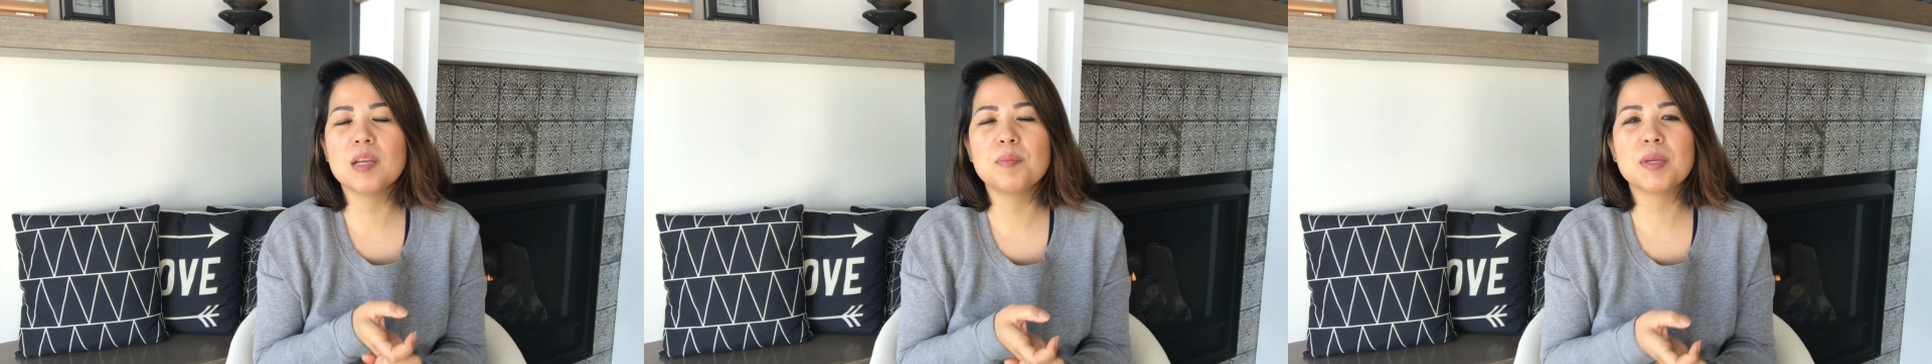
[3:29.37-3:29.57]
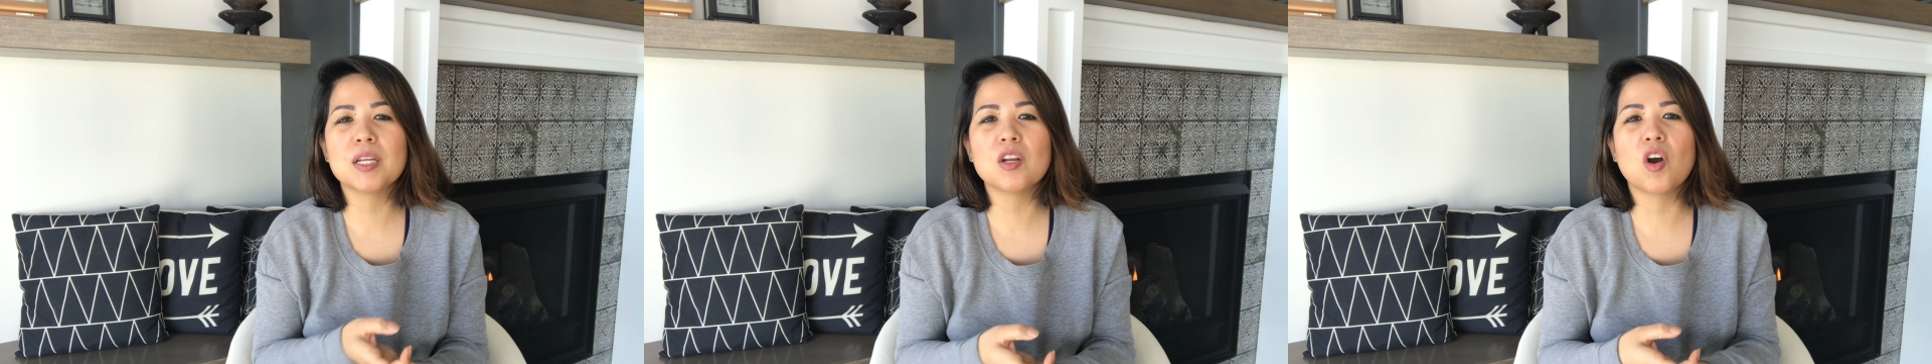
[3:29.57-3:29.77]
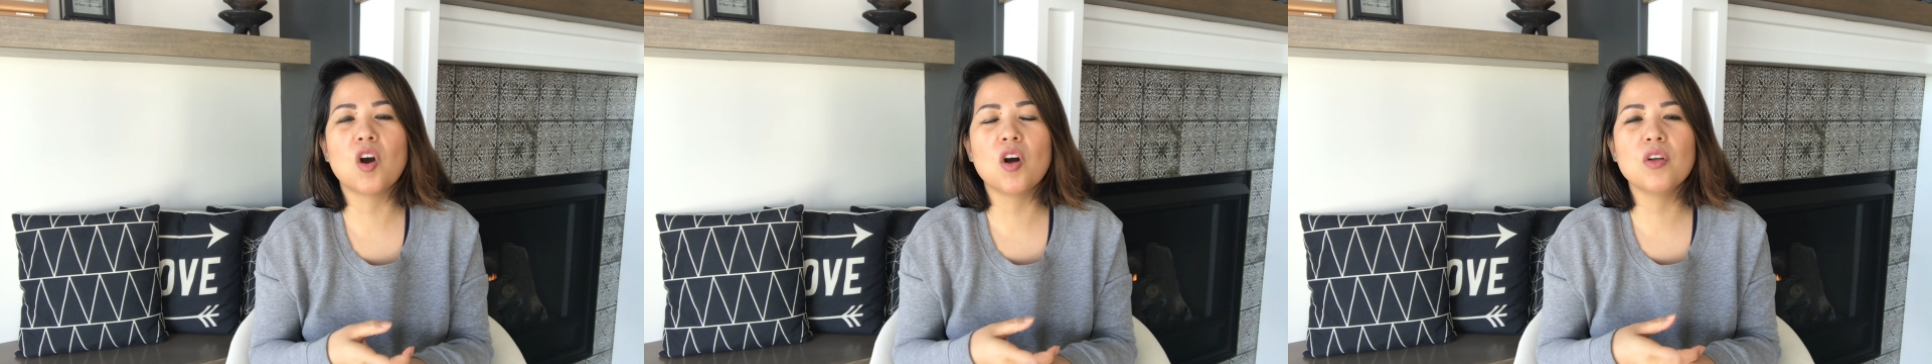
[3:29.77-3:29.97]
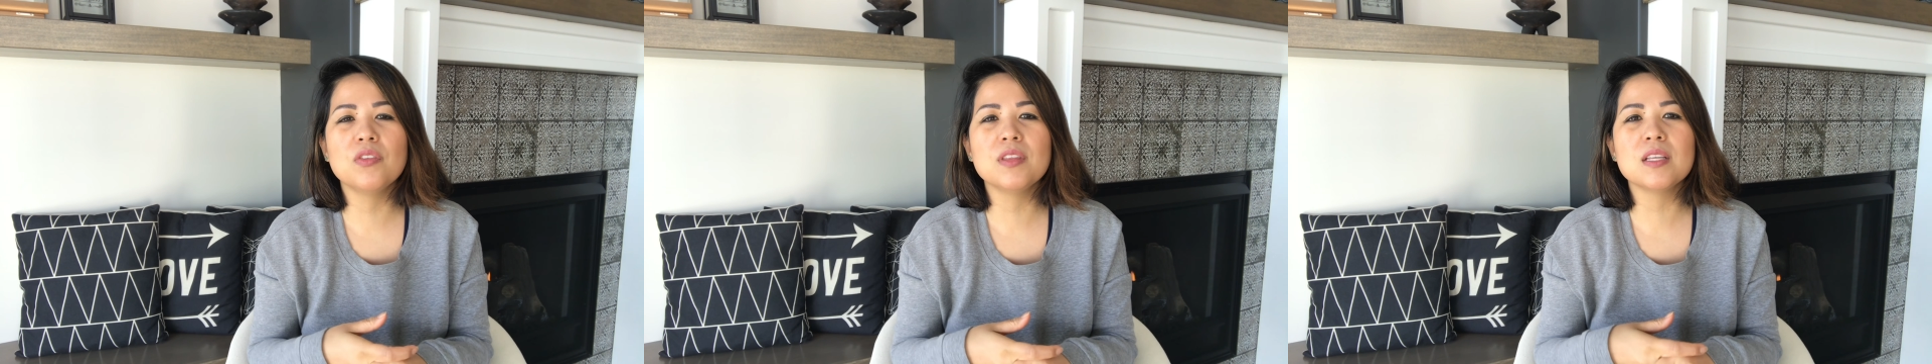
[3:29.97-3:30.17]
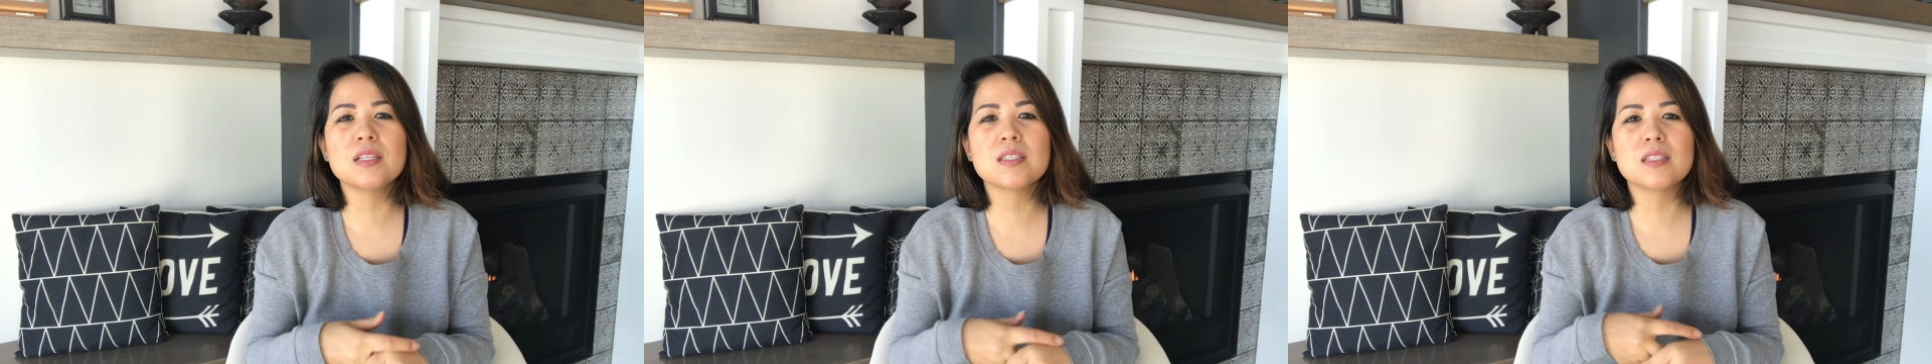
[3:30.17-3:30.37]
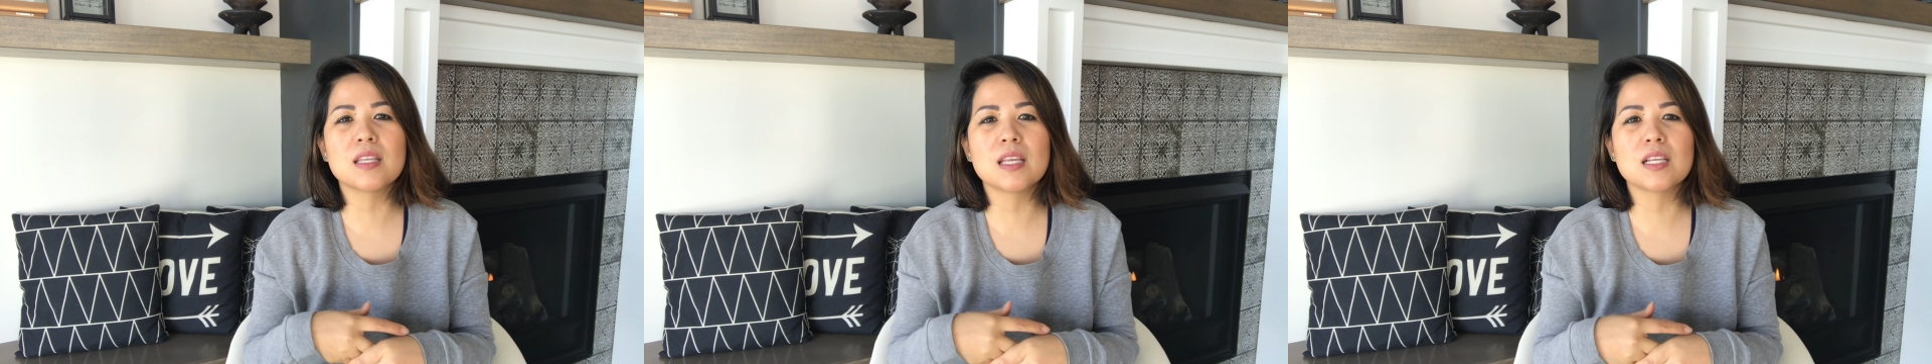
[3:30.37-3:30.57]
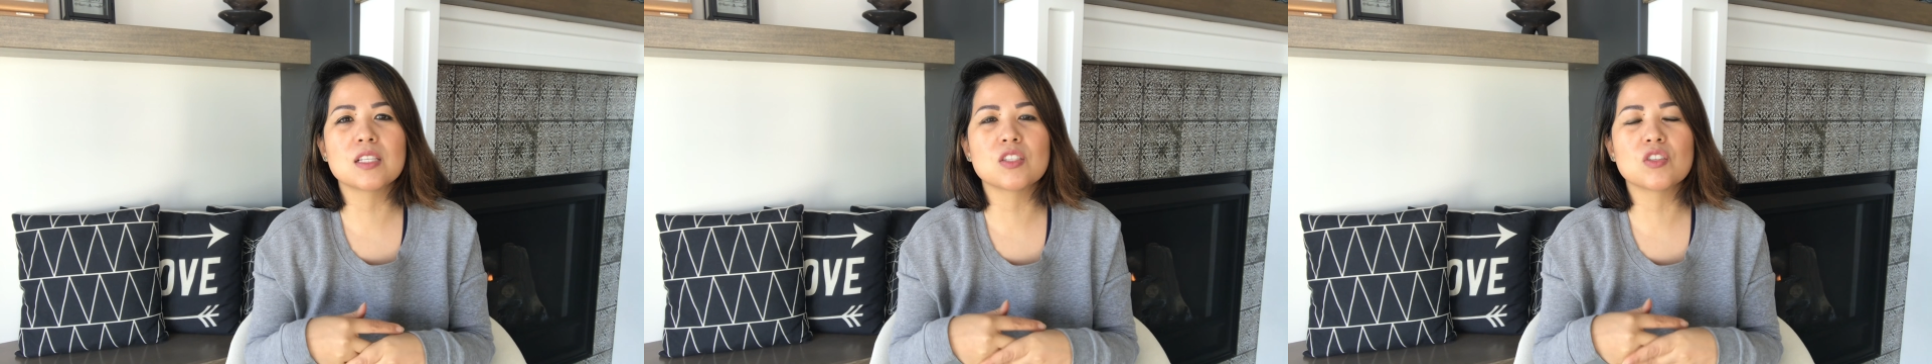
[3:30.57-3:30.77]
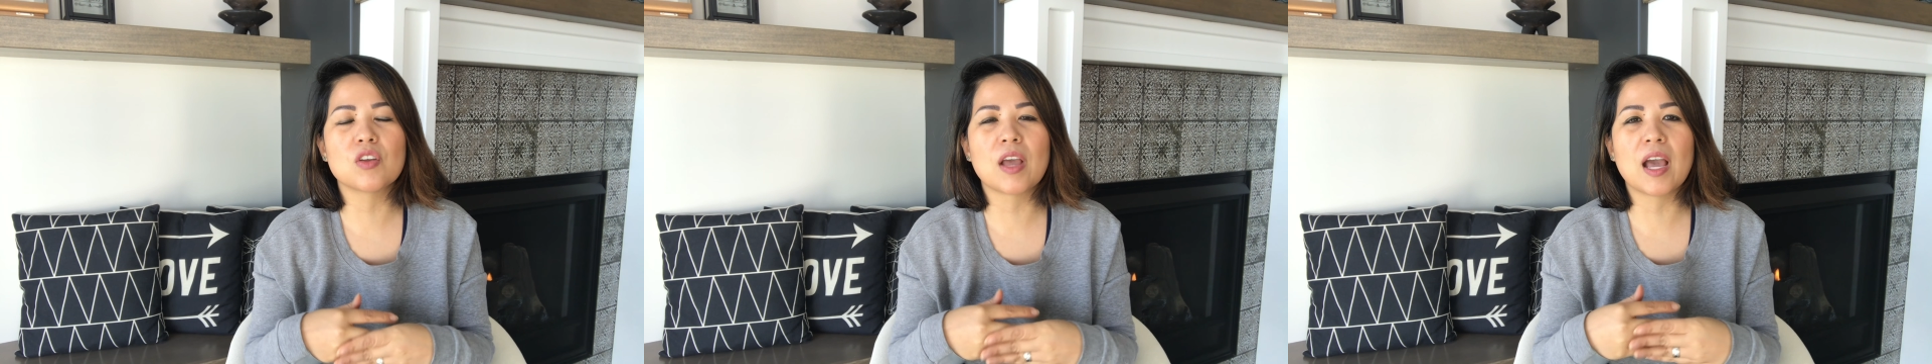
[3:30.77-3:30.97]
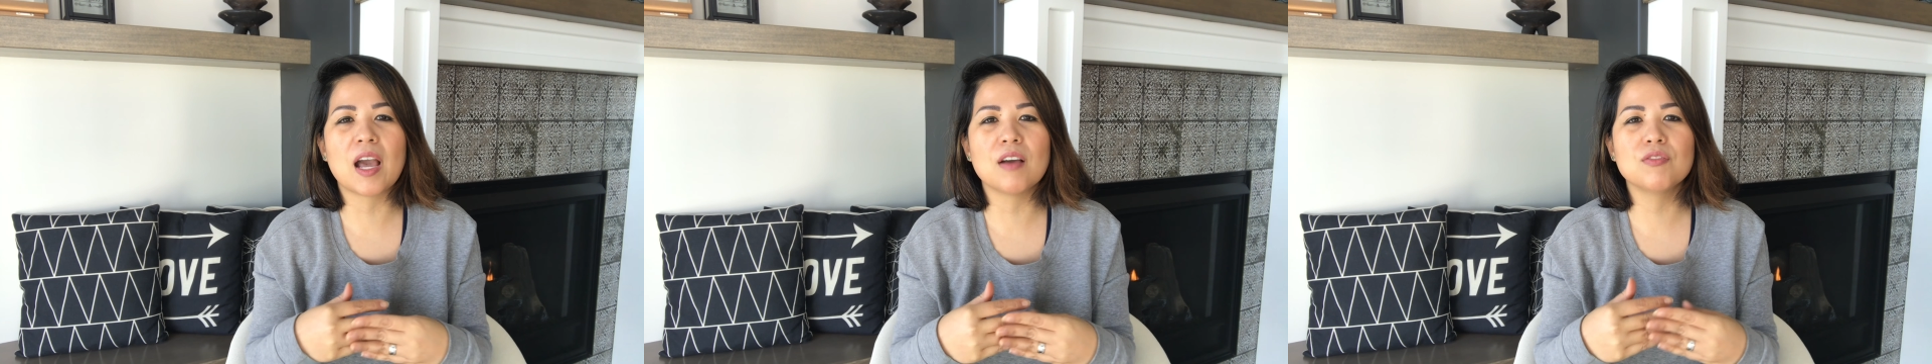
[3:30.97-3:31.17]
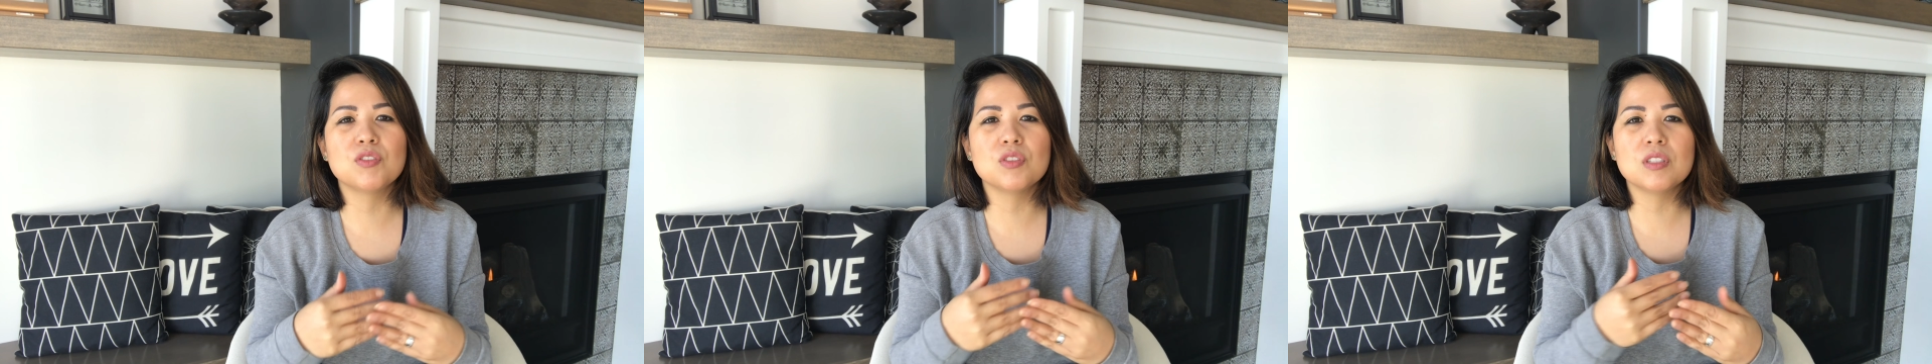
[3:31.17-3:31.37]
I mean, all these things you
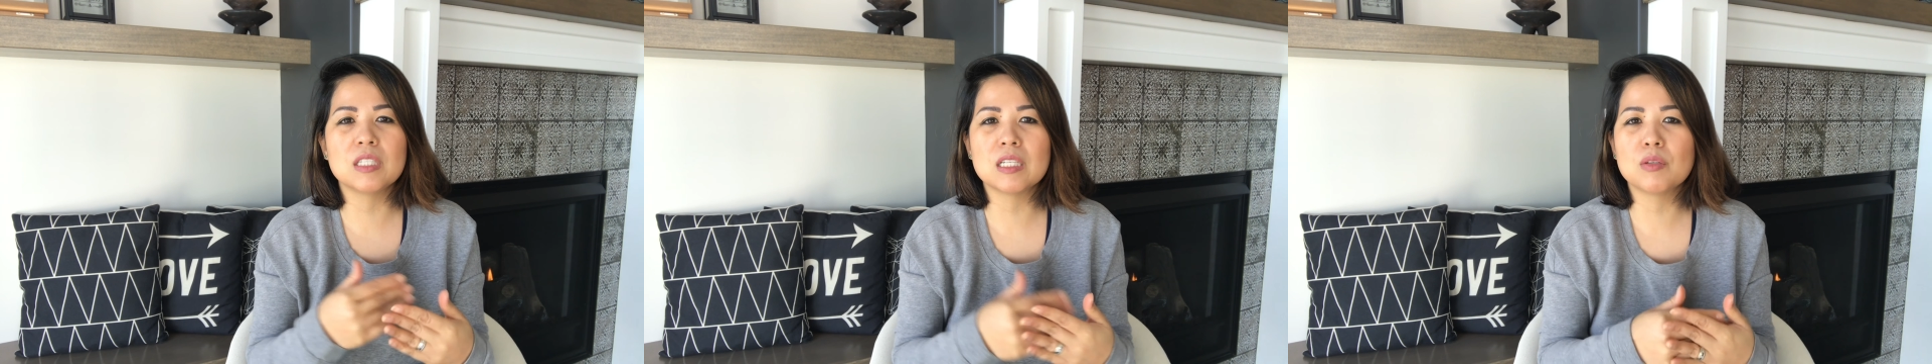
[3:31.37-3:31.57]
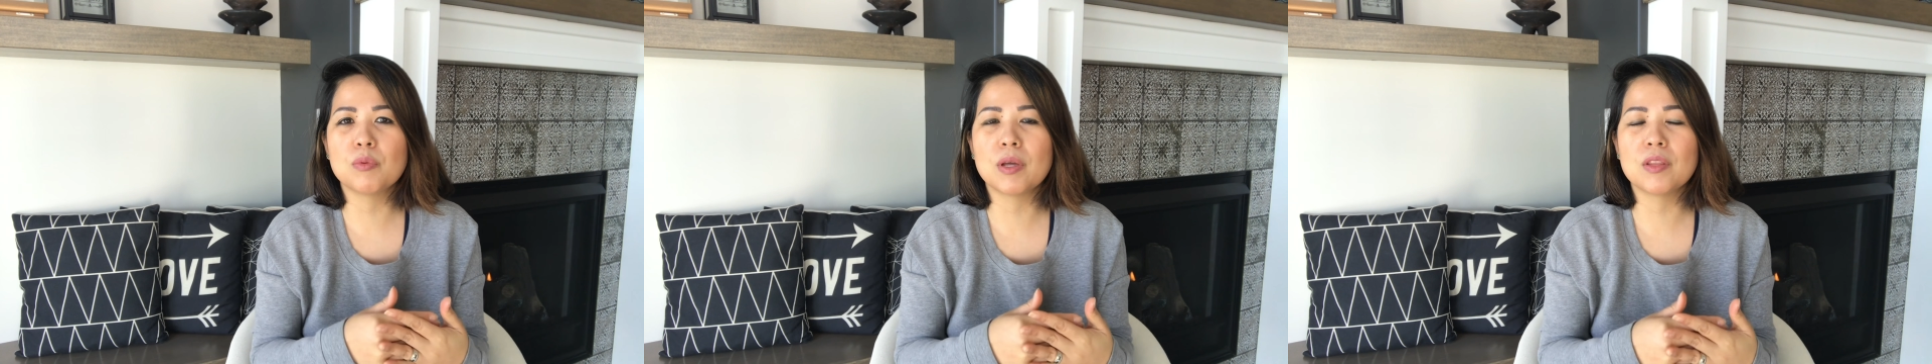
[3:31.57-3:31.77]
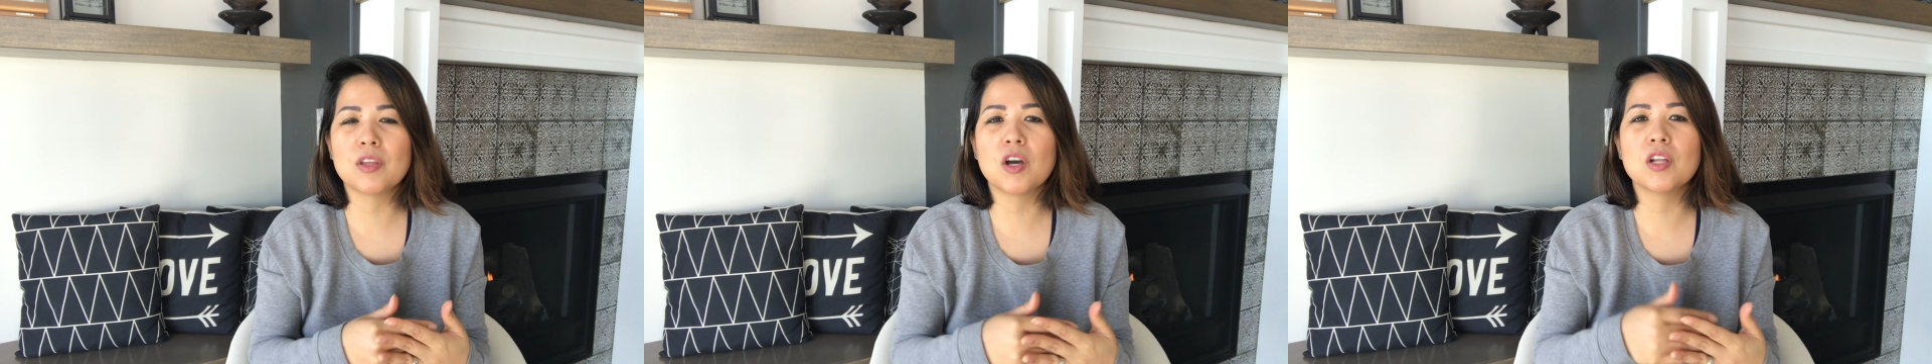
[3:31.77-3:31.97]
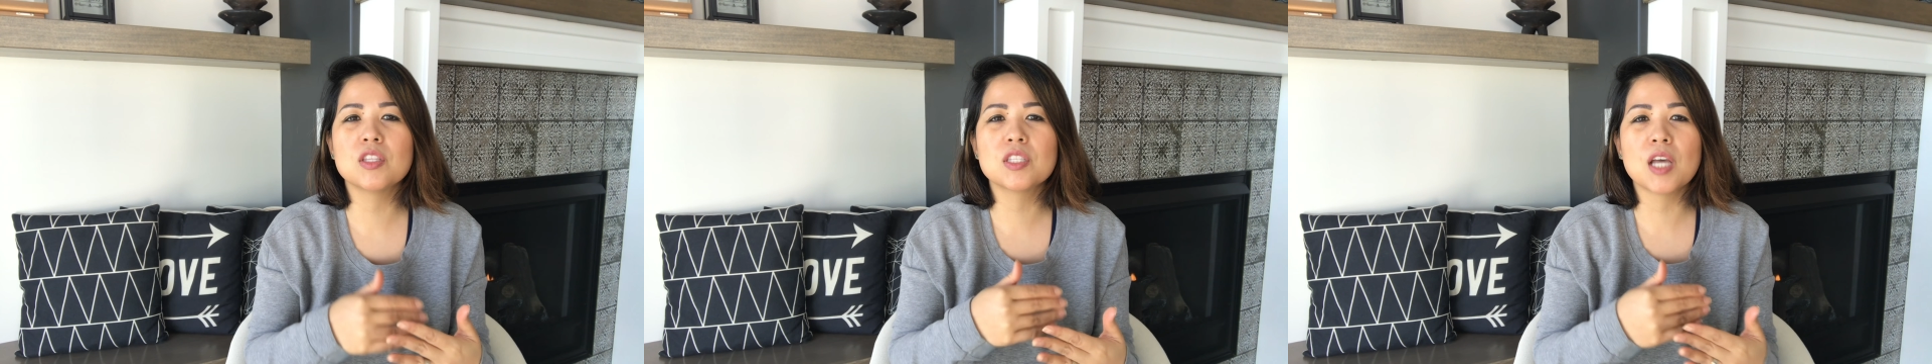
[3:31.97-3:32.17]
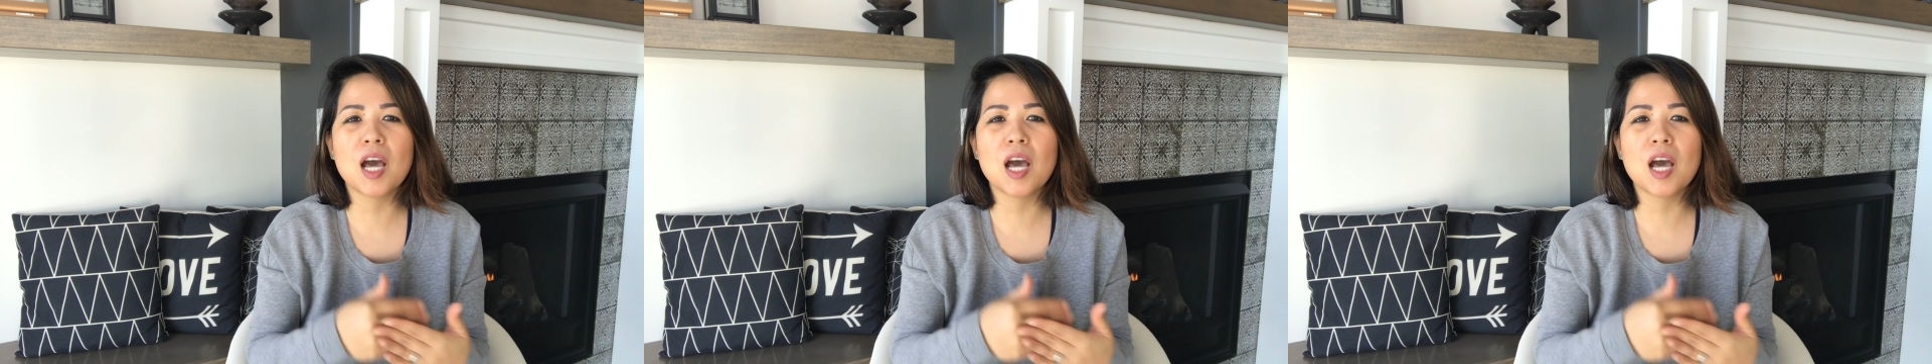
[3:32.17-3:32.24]
have to deal with on